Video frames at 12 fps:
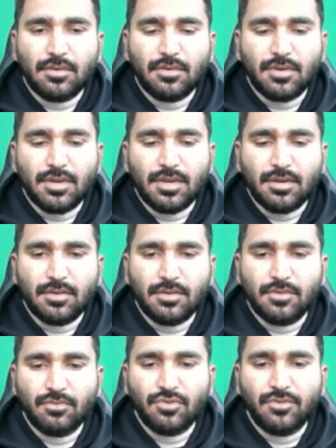Okay,
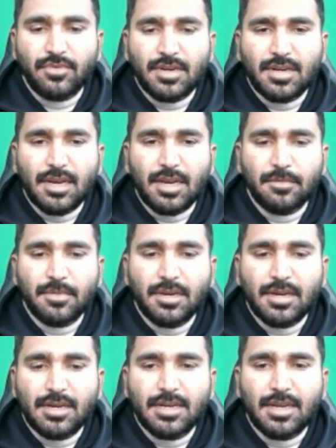we will type
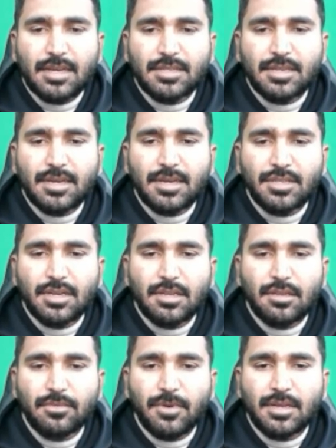destination
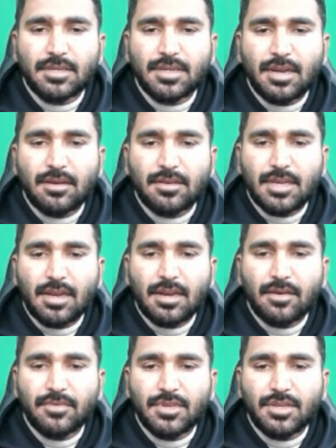in the first
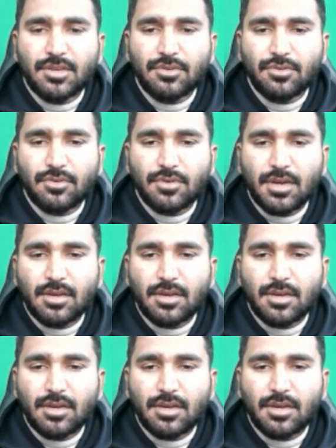cell of the new row.